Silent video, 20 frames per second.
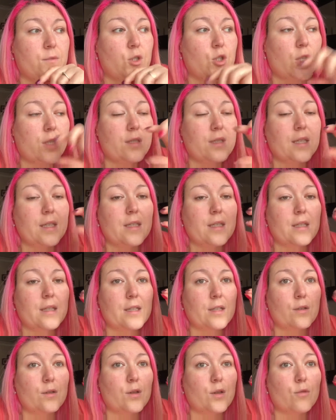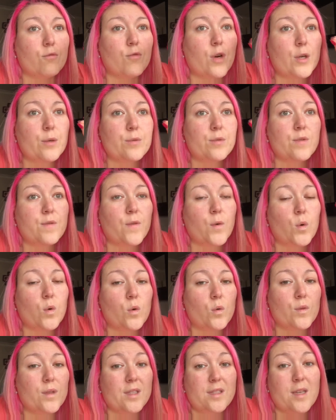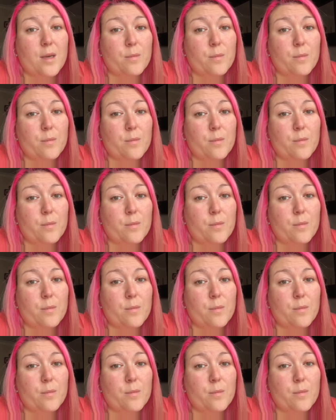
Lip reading: just the rows for the